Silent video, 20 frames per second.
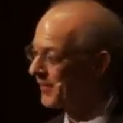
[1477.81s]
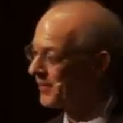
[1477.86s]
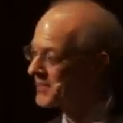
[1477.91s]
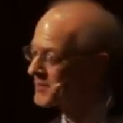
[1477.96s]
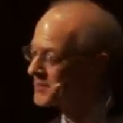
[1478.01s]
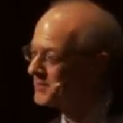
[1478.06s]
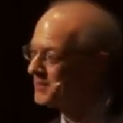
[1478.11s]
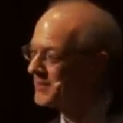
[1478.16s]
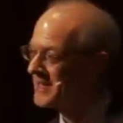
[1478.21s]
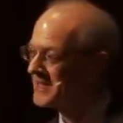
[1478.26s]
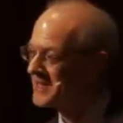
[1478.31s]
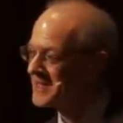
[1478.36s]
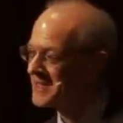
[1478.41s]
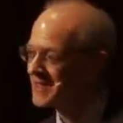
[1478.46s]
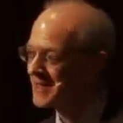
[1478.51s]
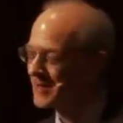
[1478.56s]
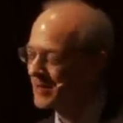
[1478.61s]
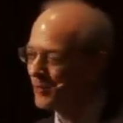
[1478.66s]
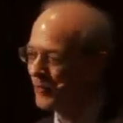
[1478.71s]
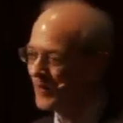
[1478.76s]
This
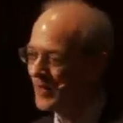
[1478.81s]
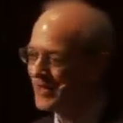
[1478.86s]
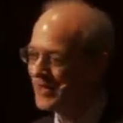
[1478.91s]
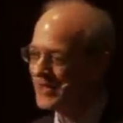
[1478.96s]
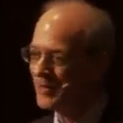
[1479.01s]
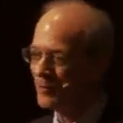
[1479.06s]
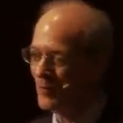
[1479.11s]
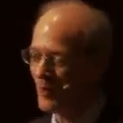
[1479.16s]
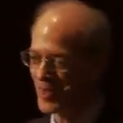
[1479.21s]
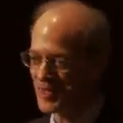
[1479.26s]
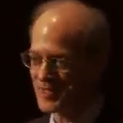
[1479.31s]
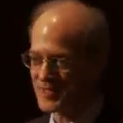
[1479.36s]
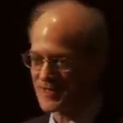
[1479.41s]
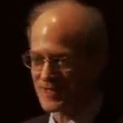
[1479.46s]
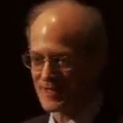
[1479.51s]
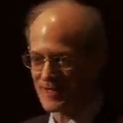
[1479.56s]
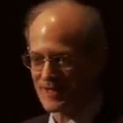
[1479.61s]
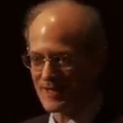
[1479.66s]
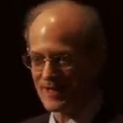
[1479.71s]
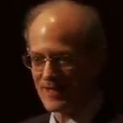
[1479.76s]
piece really was
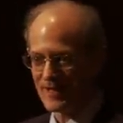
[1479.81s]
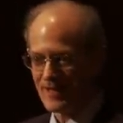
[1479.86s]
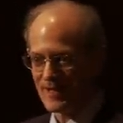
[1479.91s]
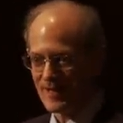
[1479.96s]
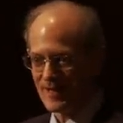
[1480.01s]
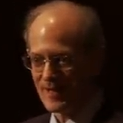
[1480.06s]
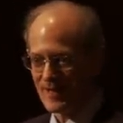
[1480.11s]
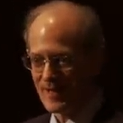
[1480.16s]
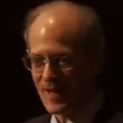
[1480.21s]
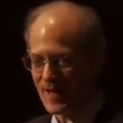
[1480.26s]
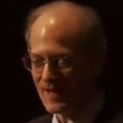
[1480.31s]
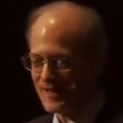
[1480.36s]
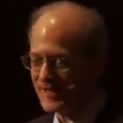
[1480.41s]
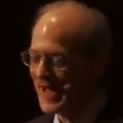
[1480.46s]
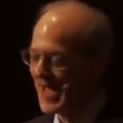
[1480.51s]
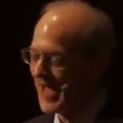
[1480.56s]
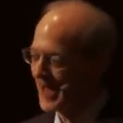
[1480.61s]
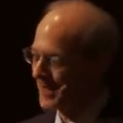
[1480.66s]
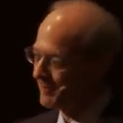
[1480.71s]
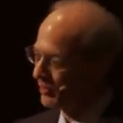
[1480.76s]
a
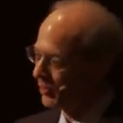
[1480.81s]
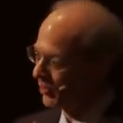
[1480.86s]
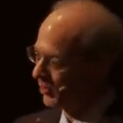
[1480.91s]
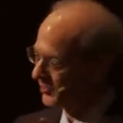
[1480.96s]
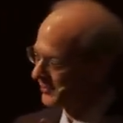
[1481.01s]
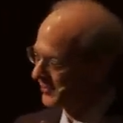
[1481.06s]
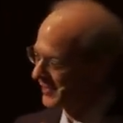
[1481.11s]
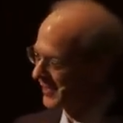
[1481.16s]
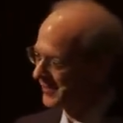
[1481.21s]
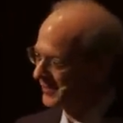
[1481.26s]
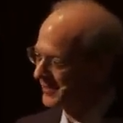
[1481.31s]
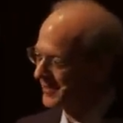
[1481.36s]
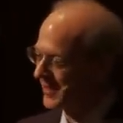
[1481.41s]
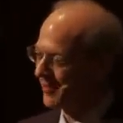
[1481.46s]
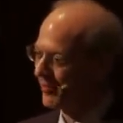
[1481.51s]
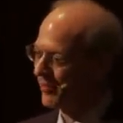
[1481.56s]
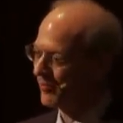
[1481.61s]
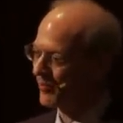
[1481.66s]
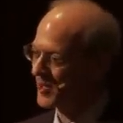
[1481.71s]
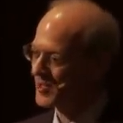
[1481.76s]
catapult that,
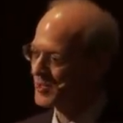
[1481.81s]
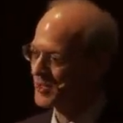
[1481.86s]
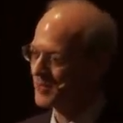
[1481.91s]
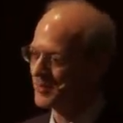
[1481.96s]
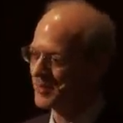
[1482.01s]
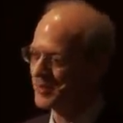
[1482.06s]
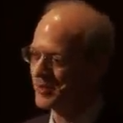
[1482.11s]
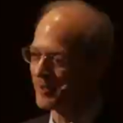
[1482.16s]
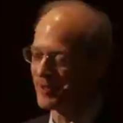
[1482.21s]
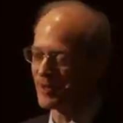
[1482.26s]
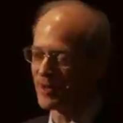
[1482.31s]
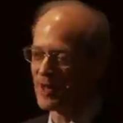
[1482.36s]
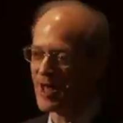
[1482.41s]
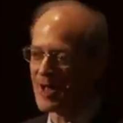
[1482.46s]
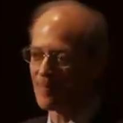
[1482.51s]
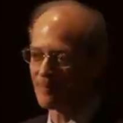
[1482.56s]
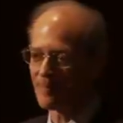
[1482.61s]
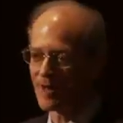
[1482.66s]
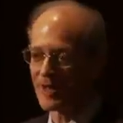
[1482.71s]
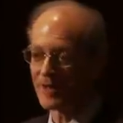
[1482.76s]
that thrust him into the
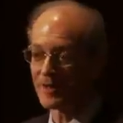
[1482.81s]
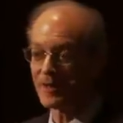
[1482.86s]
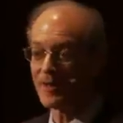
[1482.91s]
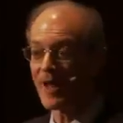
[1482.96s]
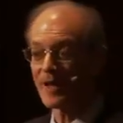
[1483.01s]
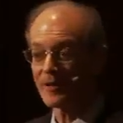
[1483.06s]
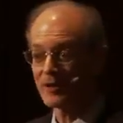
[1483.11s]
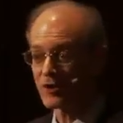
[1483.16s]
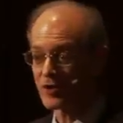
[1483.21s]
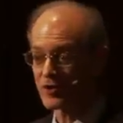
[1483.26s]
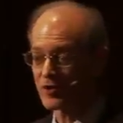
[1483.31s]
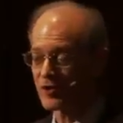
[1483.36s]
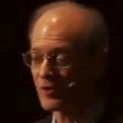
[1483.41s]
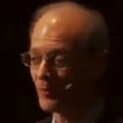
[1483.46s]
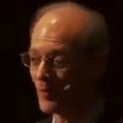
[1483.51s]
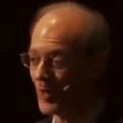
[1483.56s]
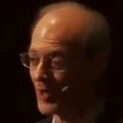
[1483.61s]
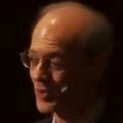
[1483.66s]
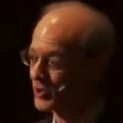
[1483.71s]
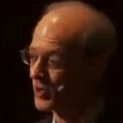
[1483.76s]
limelight, not just
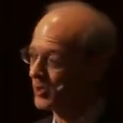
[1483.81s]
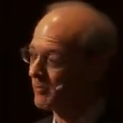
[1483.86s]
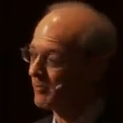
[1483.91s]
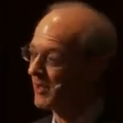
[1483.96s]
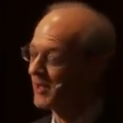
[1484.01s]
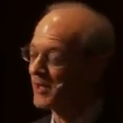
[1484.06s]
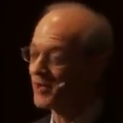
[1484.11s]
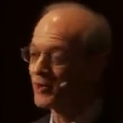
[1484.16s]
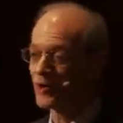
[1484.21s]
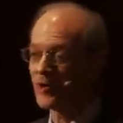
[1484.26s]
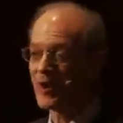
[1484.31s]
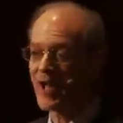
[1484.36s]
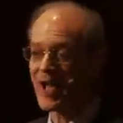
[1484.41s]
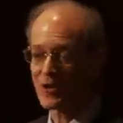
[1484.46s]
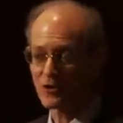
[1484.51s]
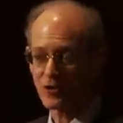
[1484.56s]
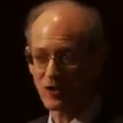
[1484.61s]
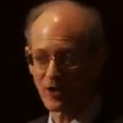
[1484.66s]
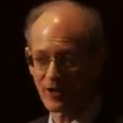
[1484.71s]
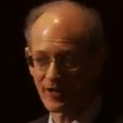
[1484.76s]
in Russia, but
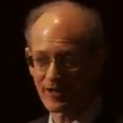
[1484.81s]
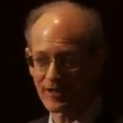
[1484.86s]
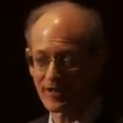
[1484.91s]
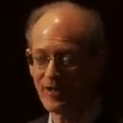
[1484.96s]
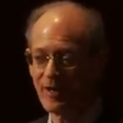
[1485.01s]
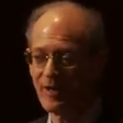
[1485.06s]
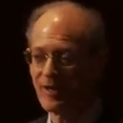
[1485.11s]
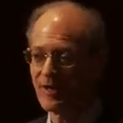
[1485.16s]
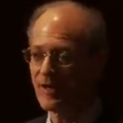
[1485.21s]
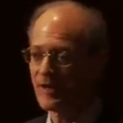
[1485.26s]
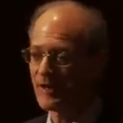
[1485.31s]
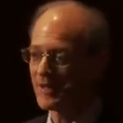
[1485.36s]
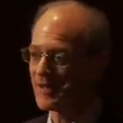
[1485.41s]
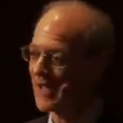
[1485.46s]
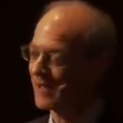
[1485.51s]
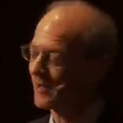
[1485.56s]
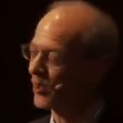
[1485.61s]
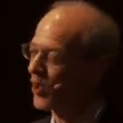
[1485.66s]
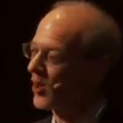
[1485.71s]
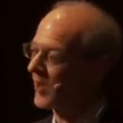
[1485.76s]
internationally.
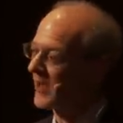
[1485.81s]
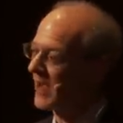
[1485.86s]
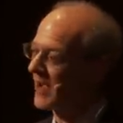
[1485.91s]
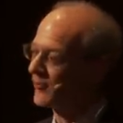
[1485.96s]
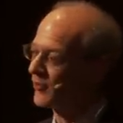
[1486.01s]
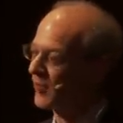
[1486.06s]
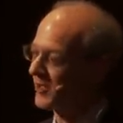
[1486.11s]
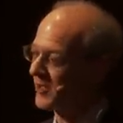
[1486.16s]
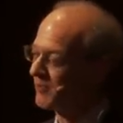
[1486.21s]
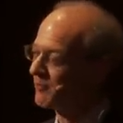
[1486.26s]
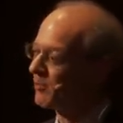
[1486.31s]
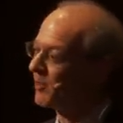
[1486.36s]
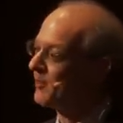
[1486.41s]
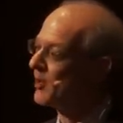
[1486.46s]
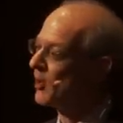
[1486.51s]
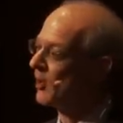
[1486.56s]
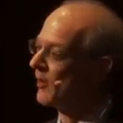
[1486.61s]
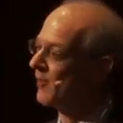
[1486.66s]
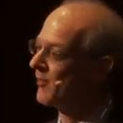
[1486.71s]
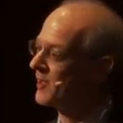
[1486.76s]
Not long after the
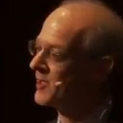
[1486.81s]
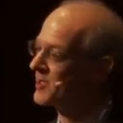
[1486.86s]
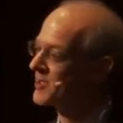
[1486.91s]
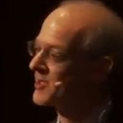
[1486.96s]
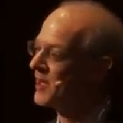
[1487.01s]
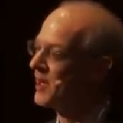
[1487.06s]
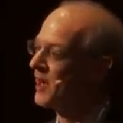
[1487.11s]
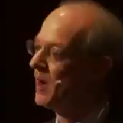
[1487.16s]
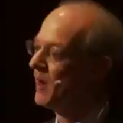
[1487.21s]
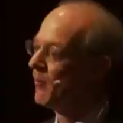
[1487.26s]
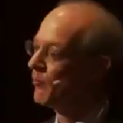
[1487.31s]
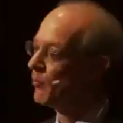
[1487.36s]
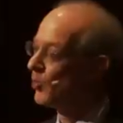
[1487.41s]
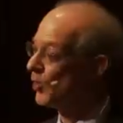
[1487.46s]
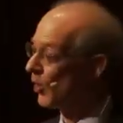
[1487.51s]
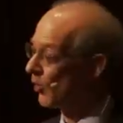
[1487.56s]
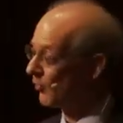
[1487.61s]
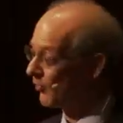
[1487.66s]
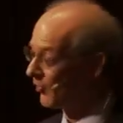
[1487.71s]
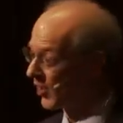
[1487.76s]
premiere of this,
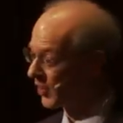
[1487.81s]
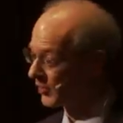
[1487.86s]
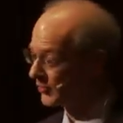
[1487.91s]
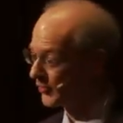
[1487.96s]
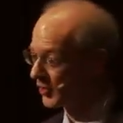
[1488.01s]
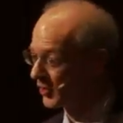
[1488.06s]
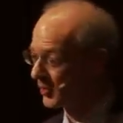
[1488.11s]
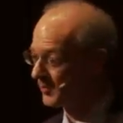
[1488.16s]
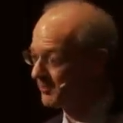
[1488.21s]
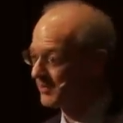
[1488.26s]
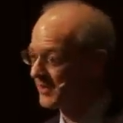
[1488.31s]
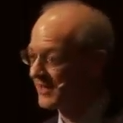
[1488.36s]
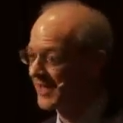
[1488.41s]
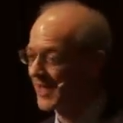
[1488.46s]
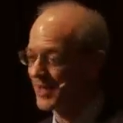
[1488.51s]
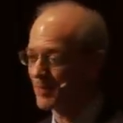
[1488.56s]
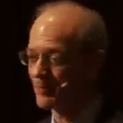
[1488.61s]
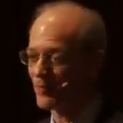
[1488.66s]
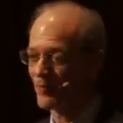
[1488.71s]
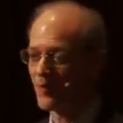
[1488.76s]
Bruno Walter
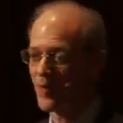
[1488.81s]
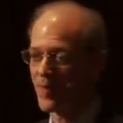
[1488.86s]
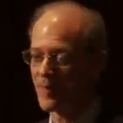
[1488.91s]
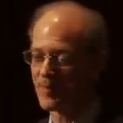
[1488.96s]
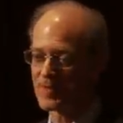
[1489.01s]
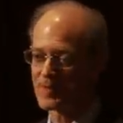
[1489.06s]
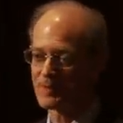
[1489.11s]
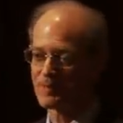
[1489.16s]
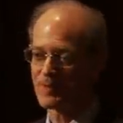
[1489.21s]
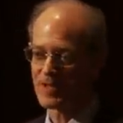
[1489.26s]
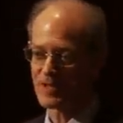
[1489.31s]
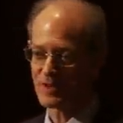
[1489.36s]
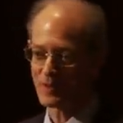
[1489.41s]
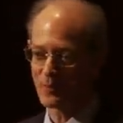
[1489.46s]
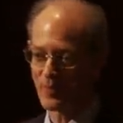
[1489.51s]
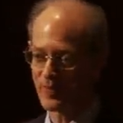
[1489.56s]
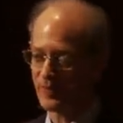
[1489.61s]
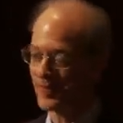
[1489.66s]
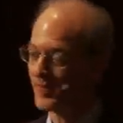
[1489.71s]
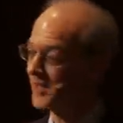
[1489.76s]
began to perform this piece
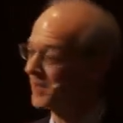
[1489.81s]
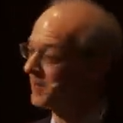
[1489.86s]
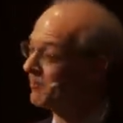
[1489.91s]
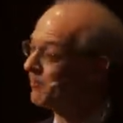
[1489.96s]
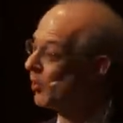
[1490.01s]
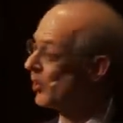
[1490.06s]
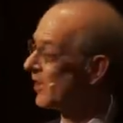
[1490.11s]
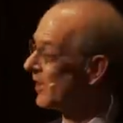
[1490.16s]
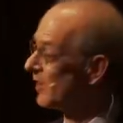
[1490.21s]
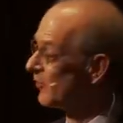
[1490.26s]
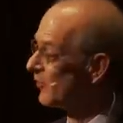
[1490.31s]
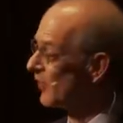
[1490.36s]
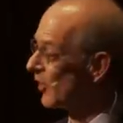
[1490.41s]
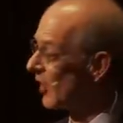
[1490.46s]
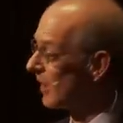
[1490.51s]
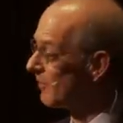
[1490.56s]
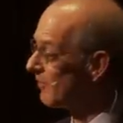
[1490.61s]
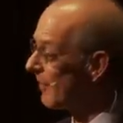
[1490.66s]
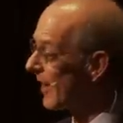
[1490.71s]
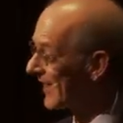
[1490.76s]
with the Berlin
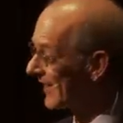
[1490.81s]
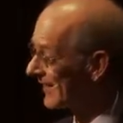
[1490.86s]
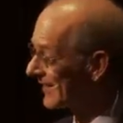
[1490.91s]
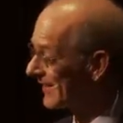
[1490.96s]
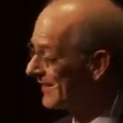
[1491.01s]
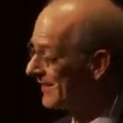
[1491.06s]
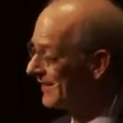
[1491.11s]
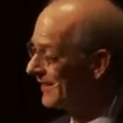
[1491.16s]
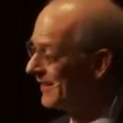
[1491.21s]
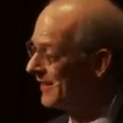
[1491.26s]
Philharmonic